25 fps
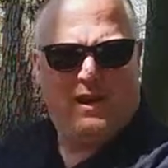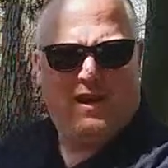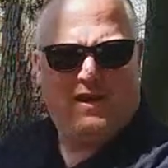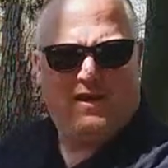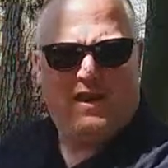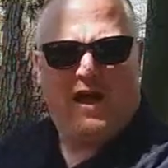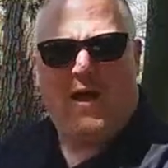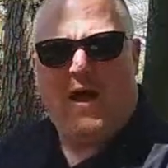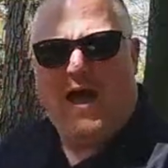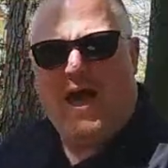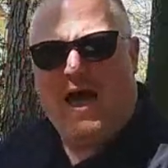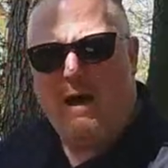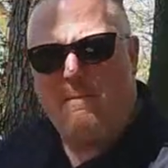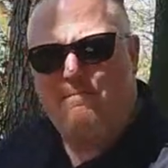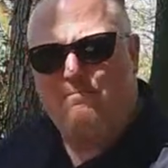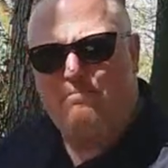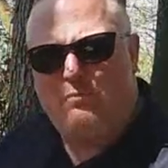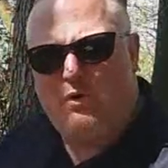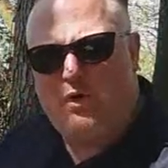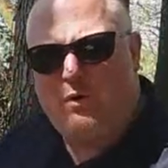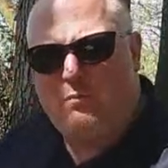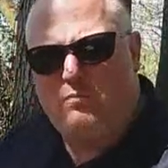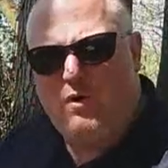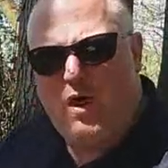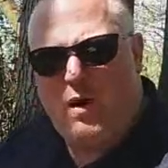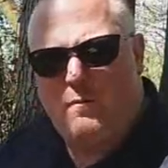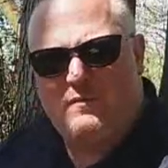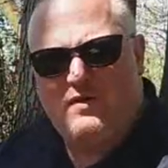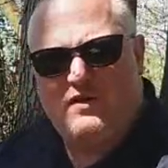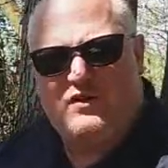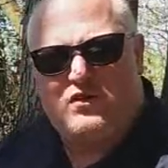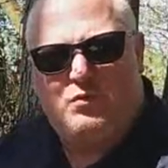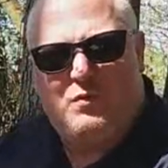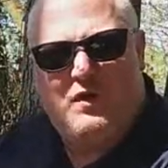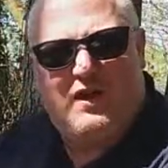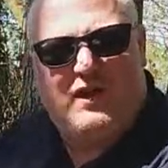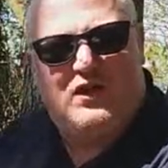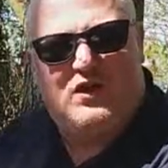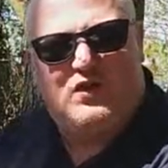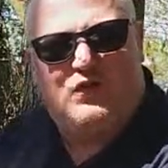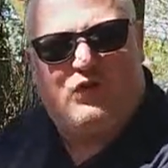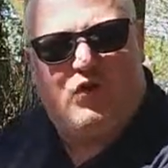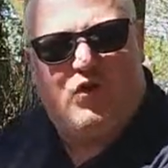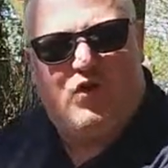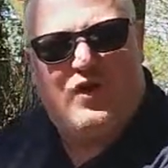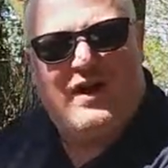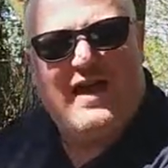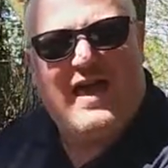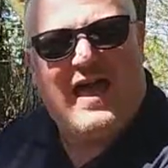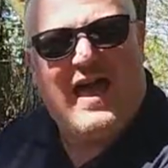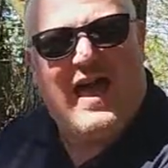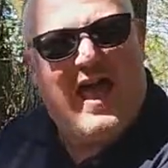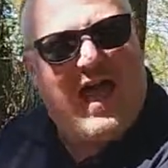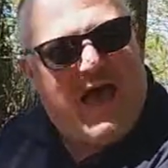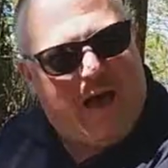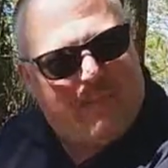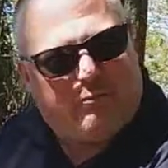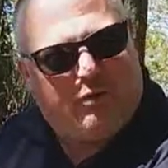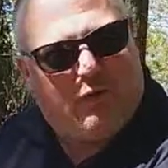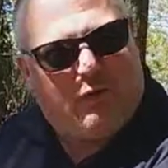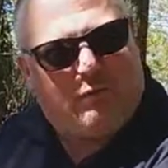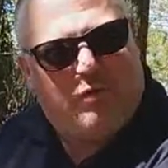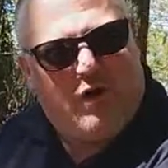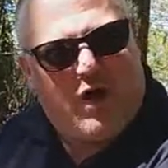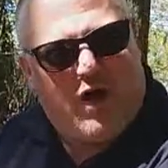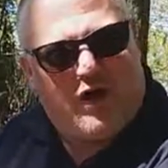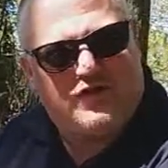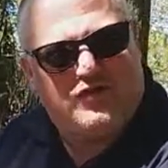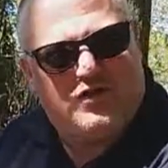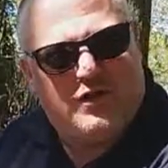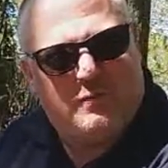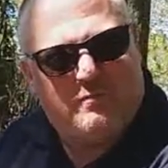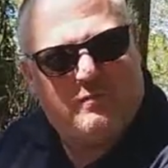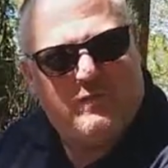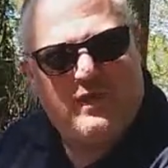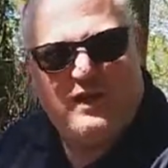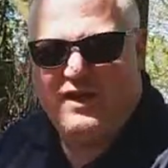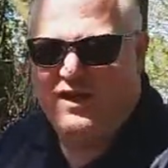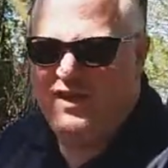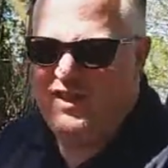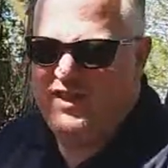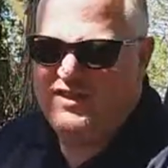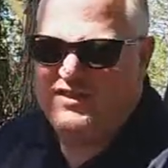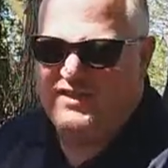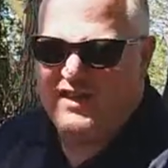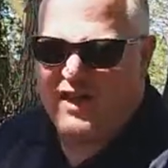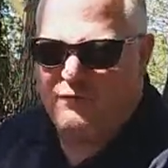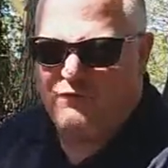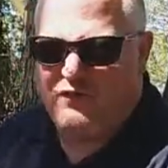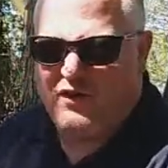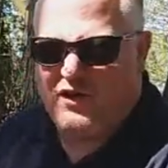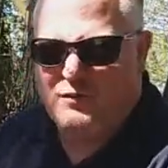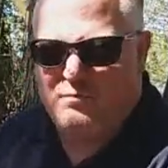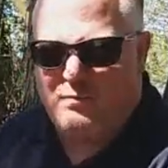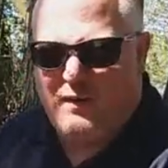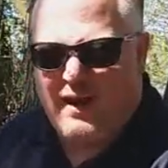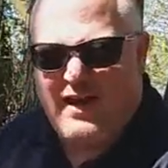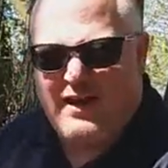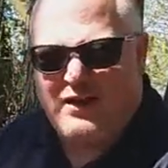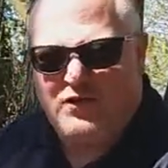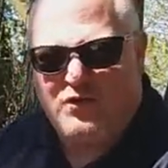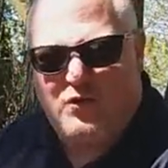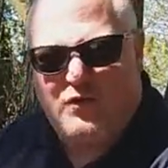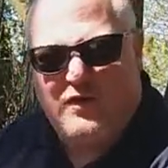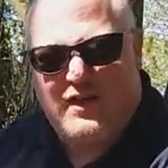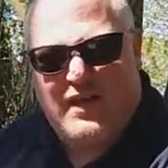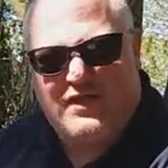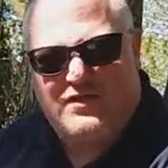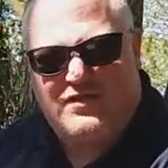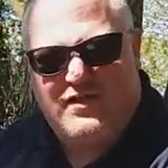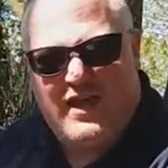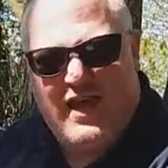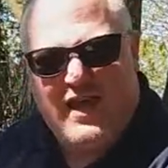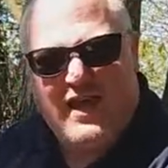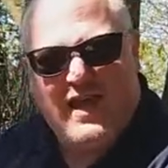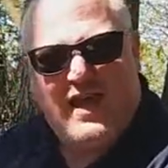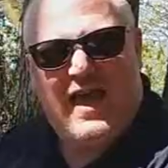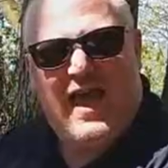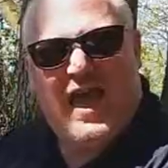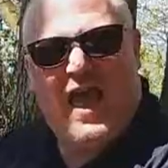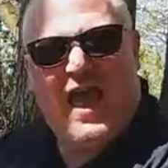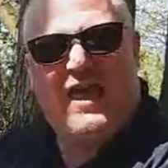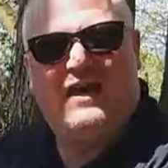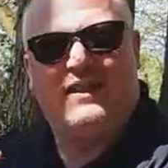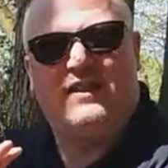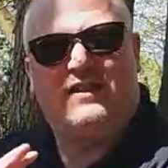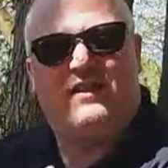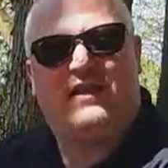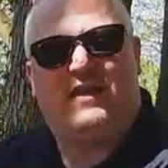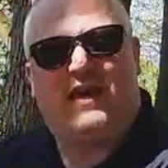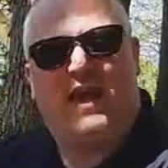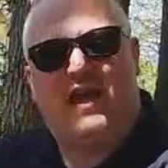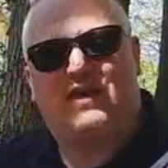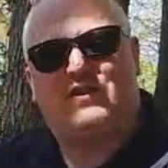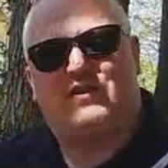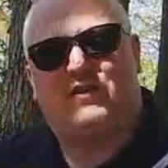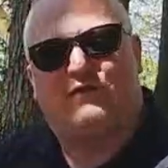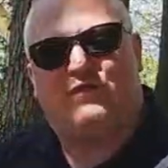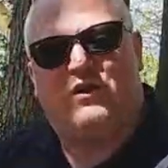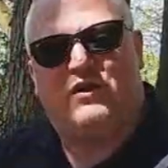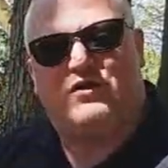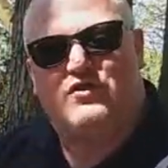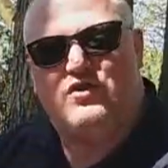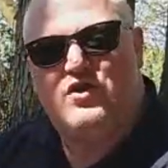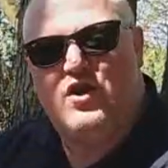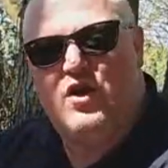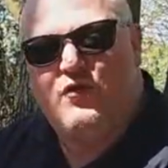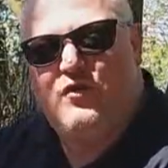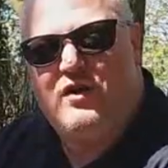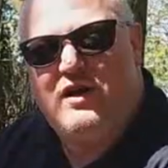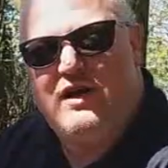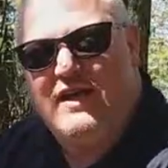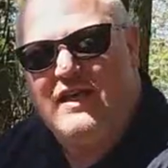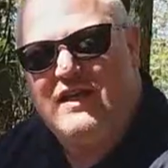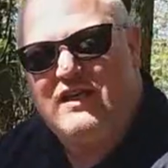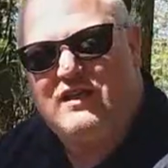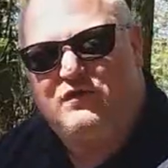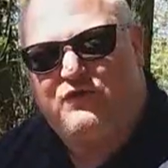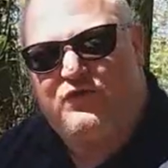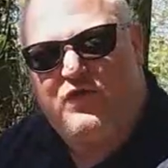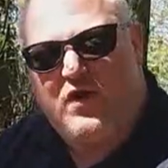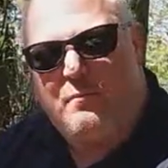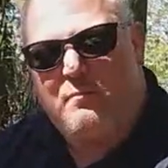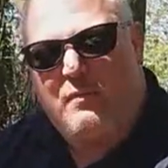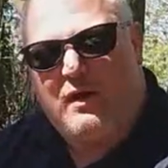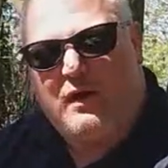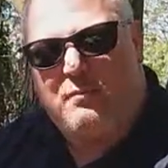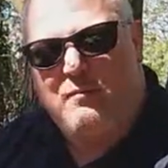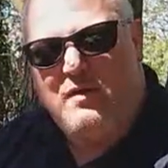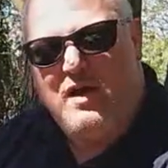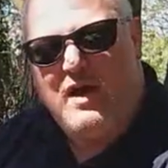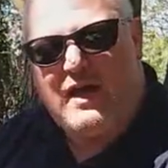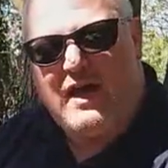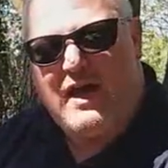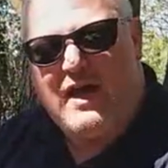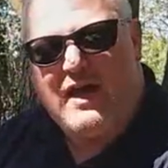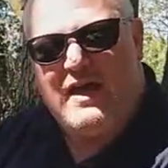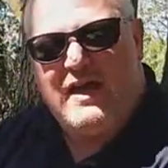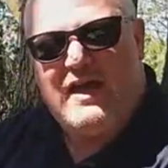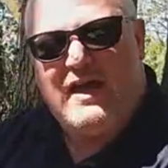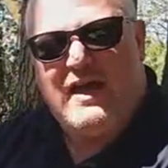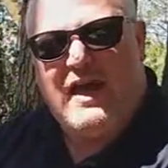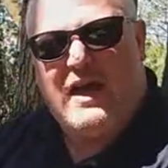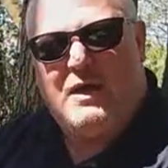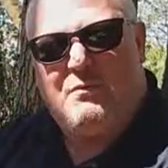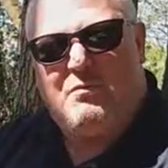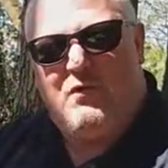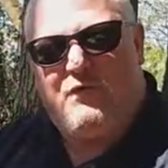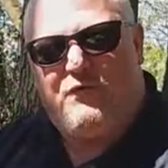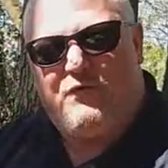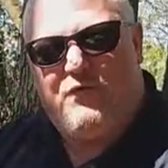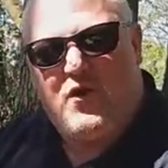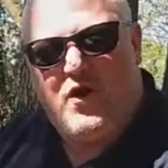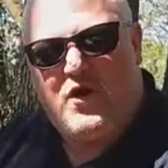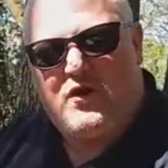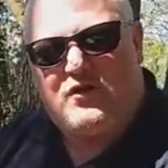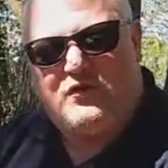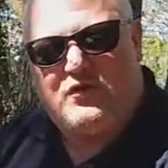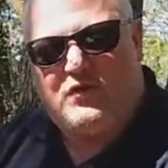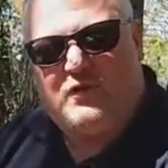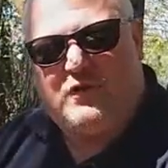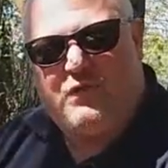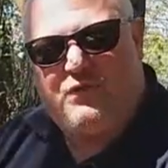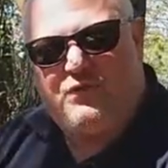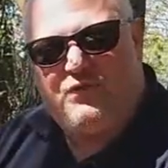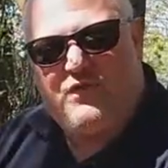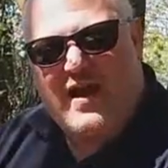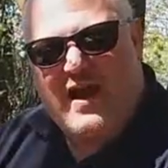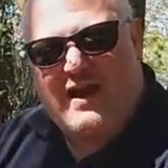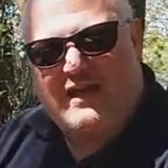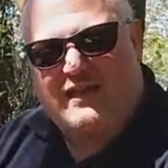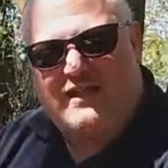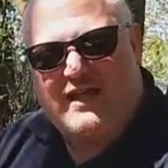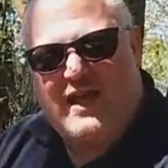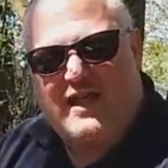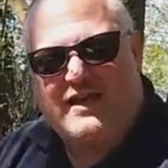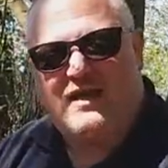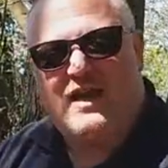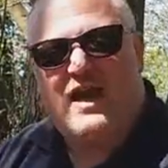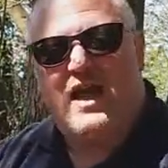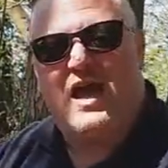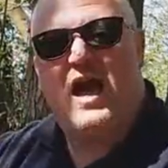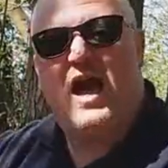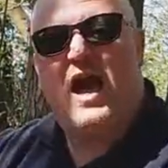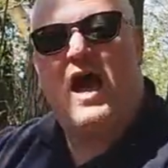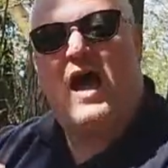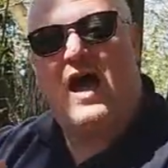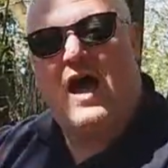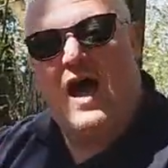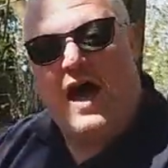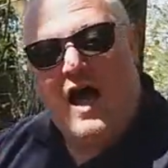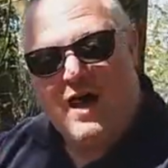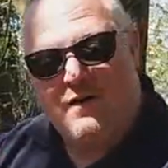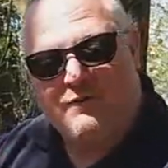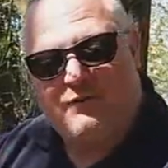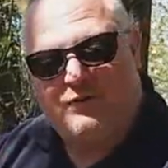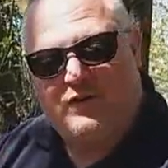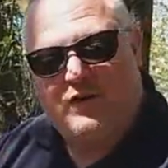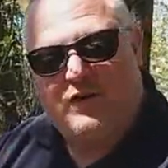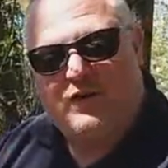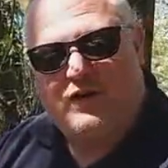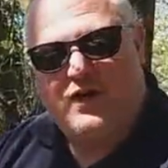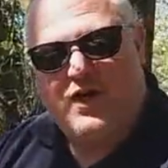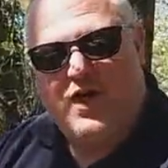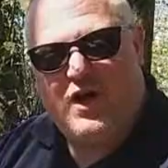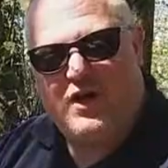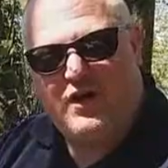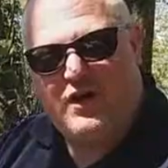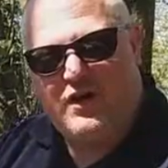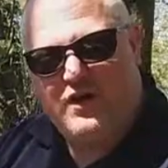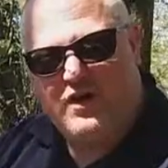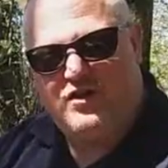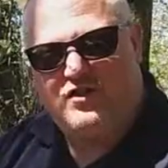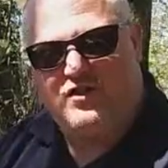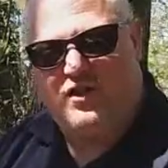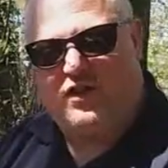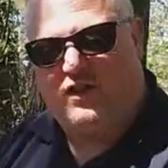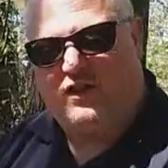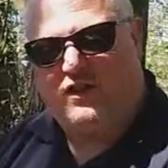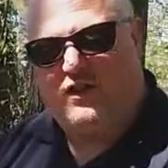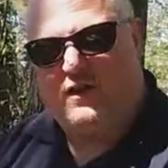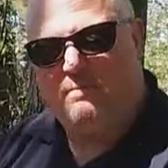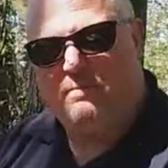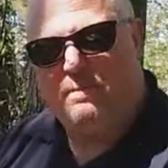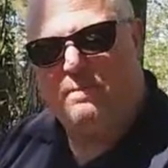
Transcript: Now, Äppelblom is Swedish for apple blossom, self-explanatory I'd say, and in the case of this new release from Mackmyra, it refers to the fact that after an initial